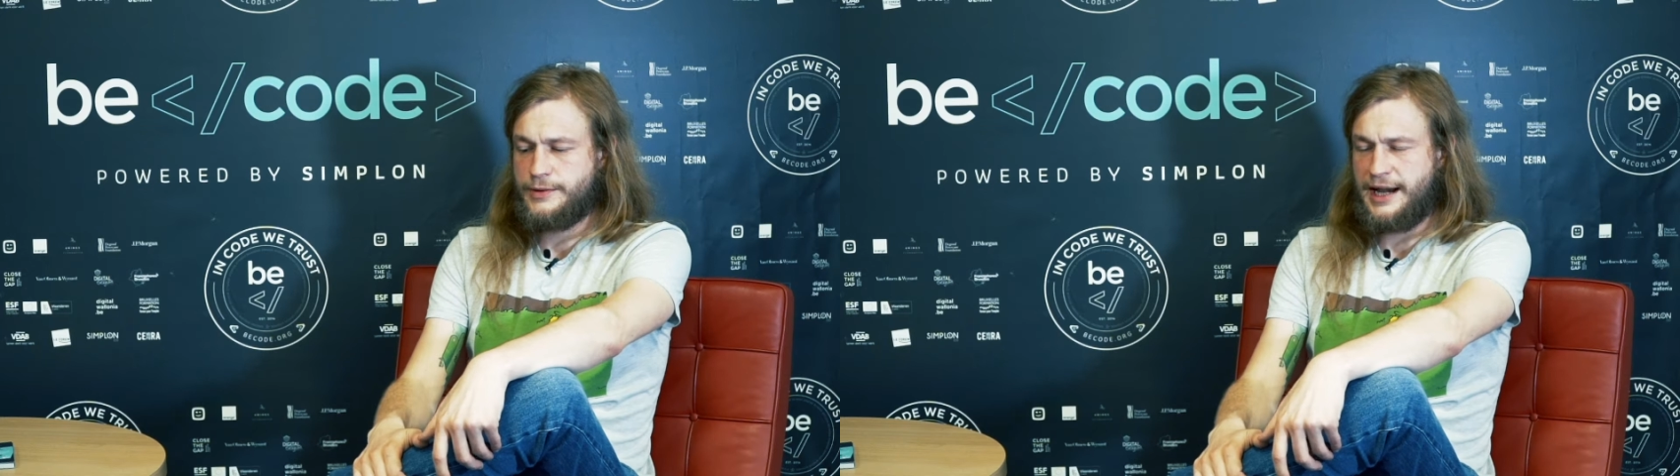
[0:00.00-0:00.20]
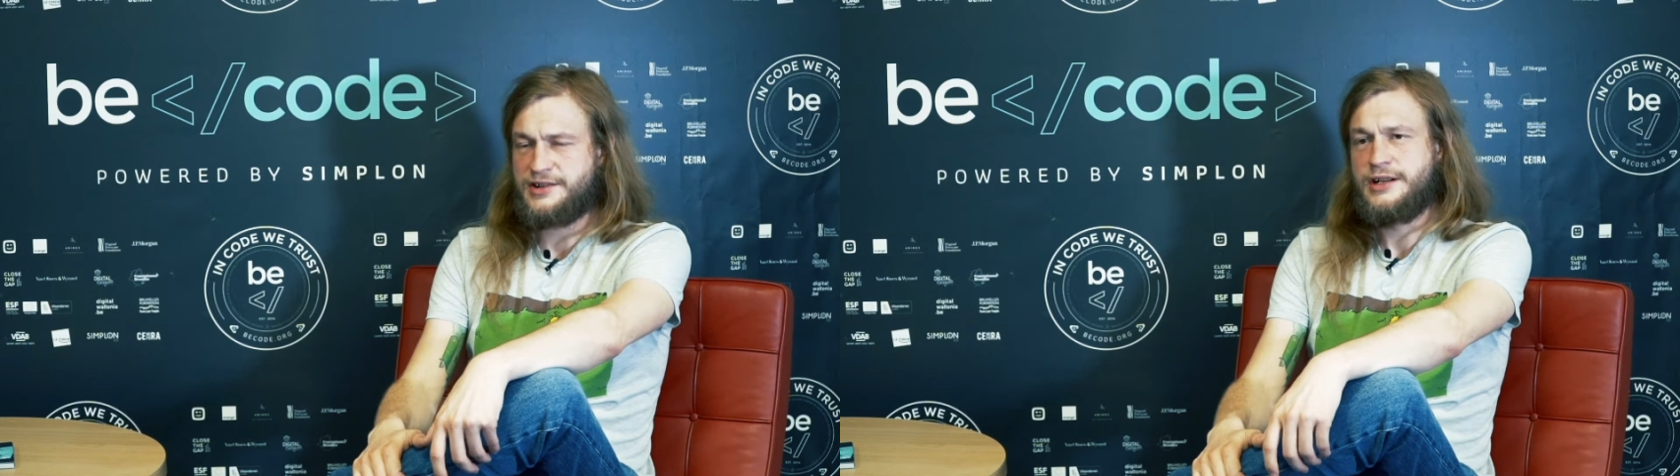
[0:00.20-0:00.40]

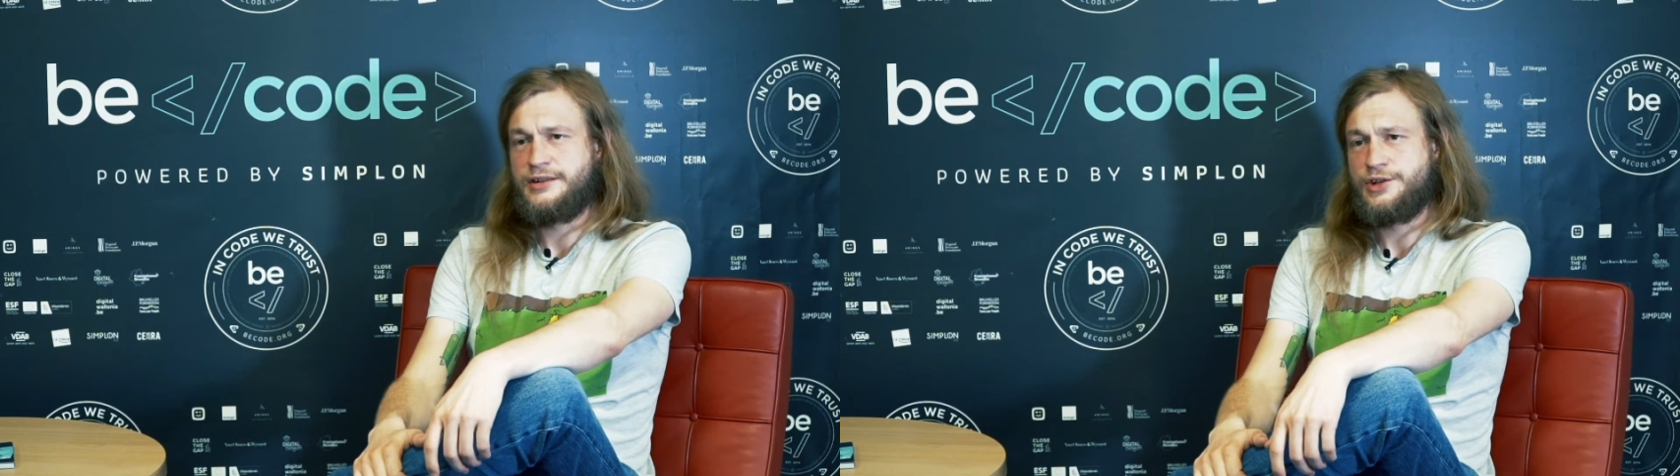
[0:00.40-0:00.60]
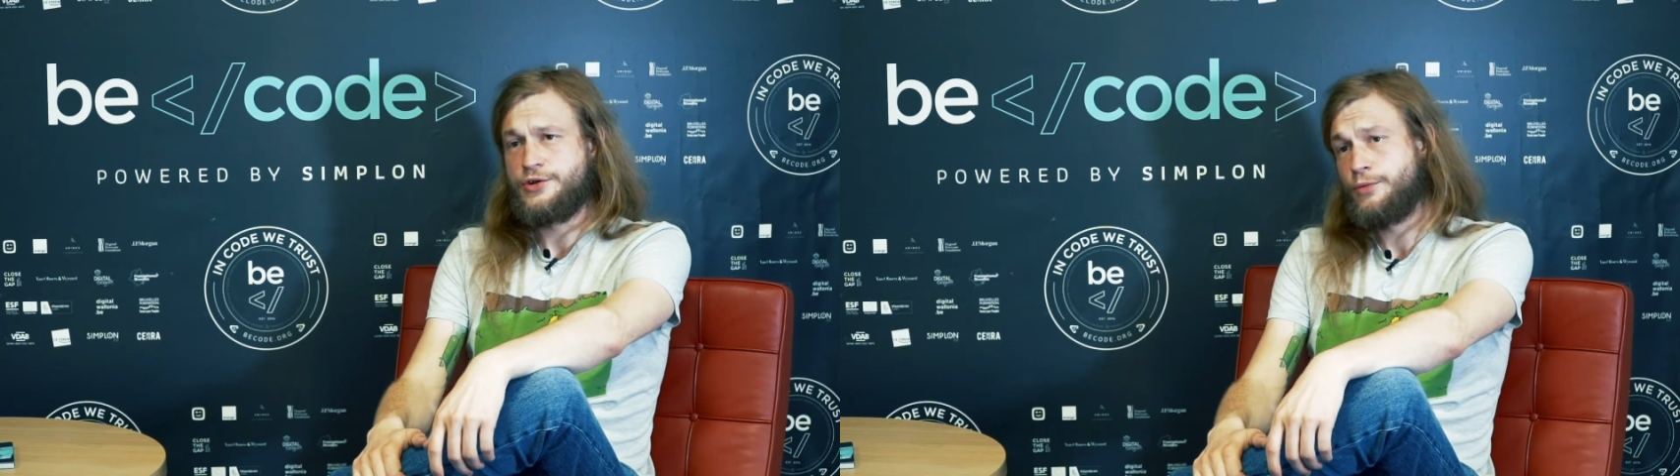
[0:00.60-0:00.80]
we actually
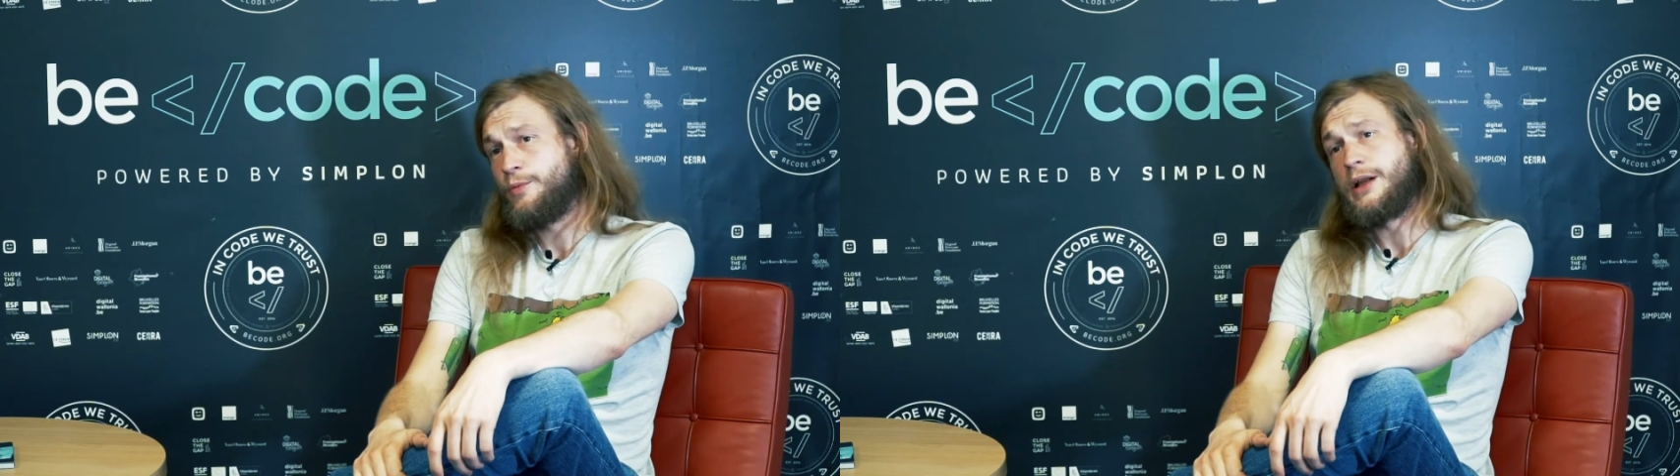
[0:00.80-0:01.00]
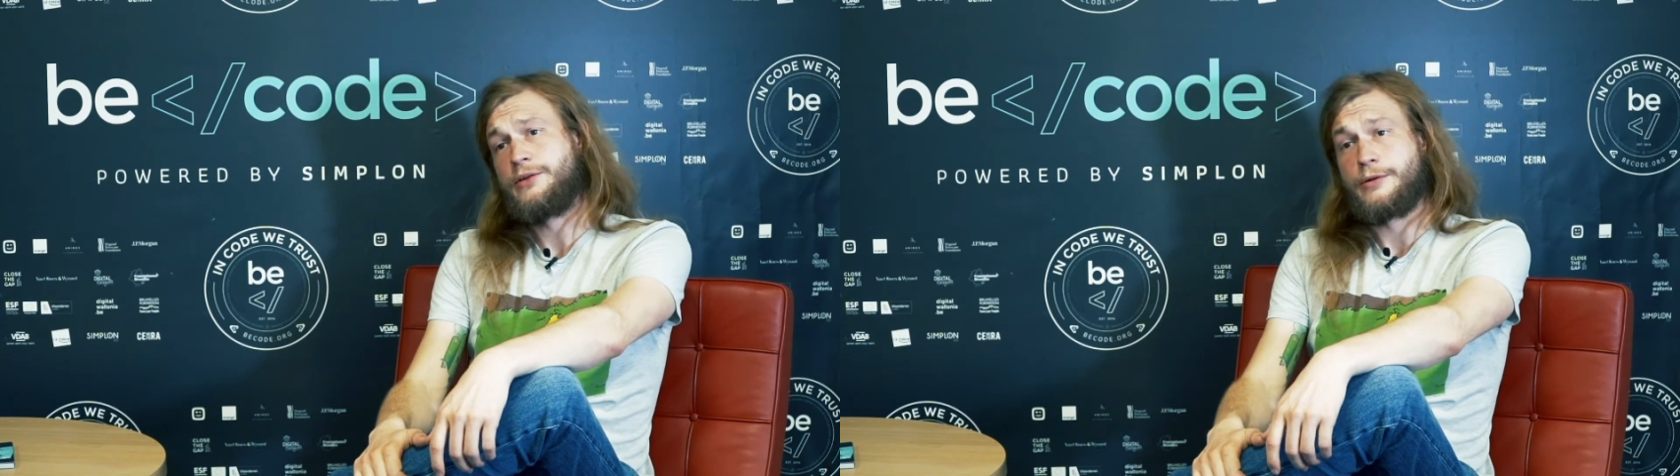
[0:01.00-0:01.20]
teach you to
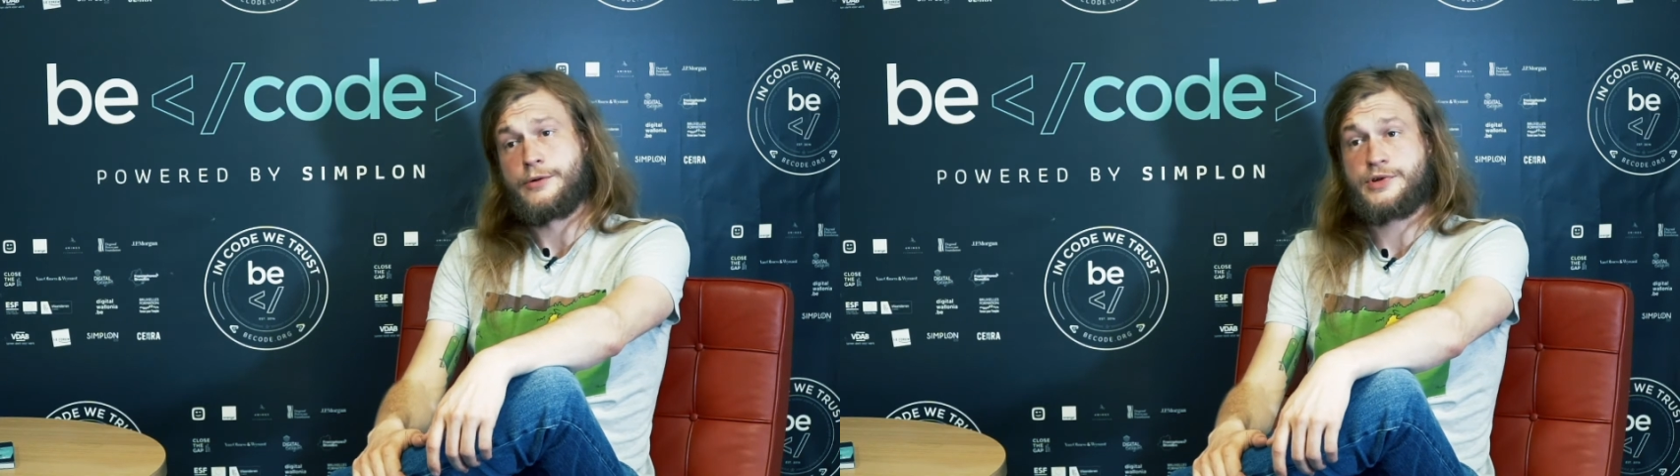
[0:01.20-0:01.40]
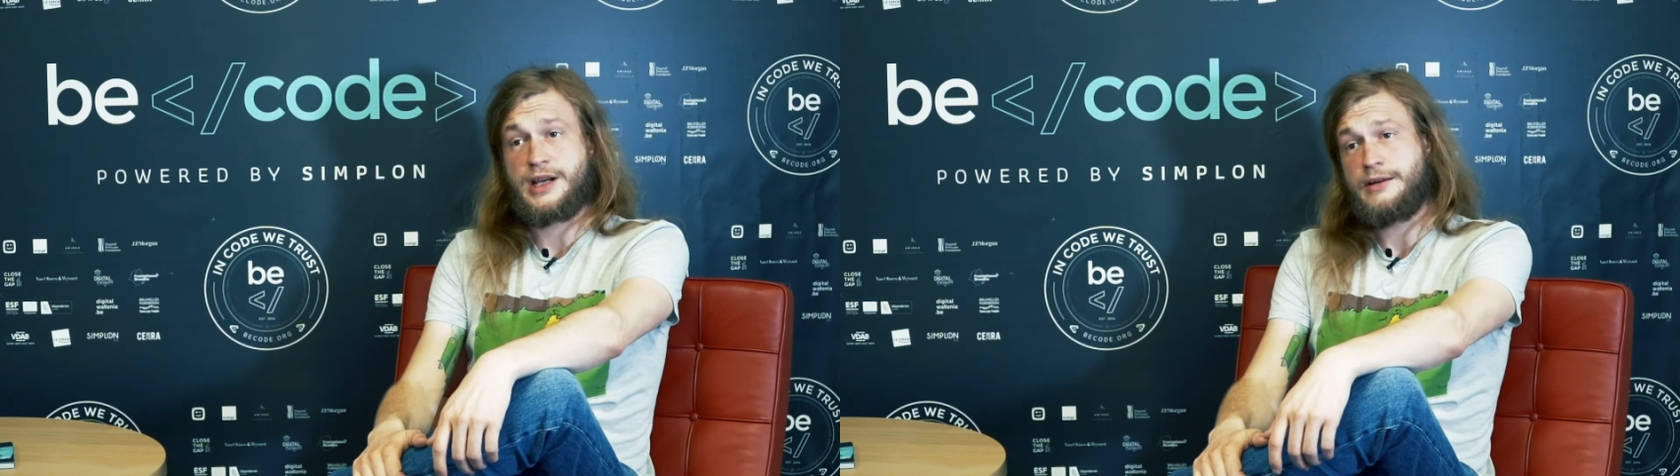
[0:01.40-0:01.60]
build your
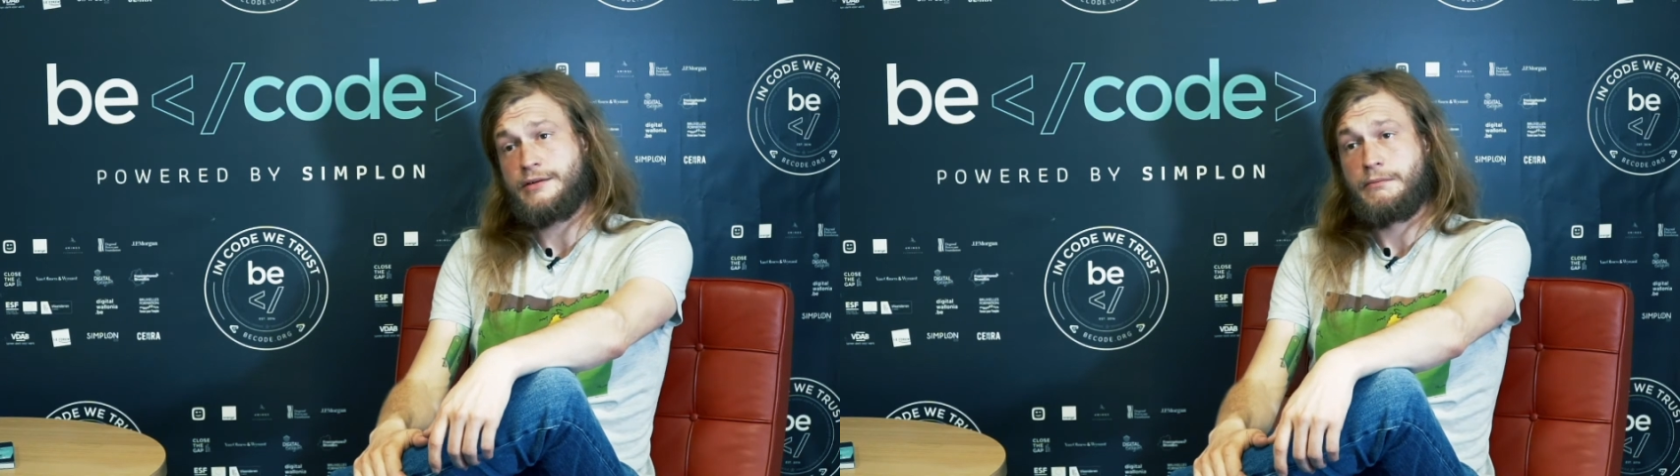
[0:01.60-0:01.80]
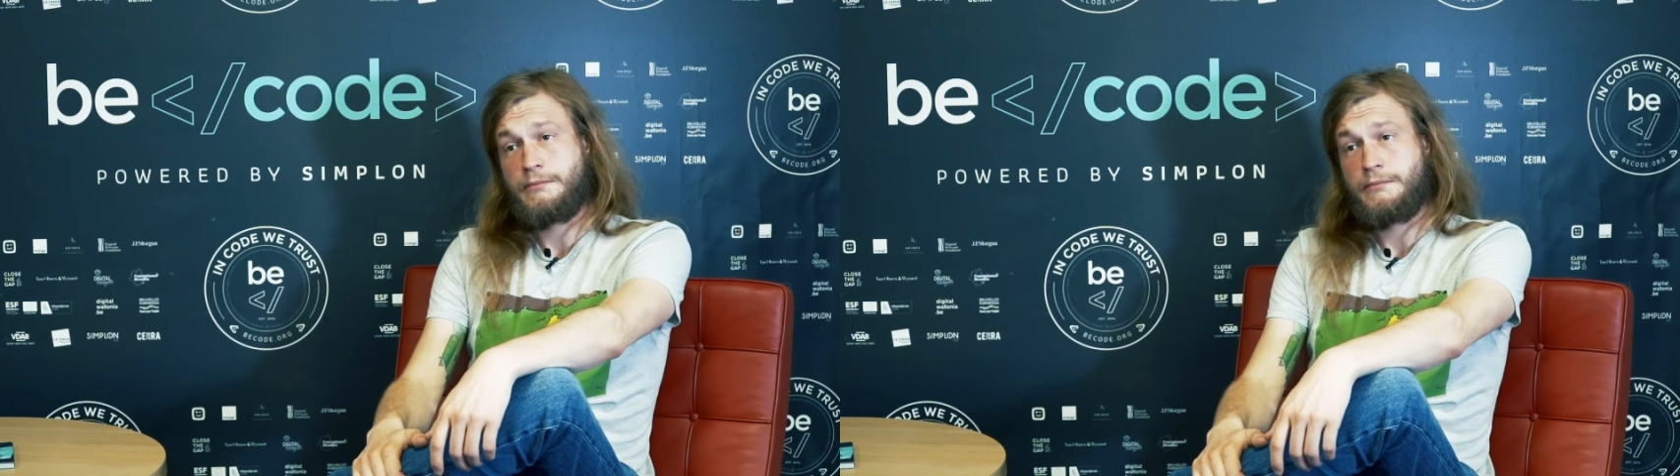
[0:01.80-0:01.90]
own site.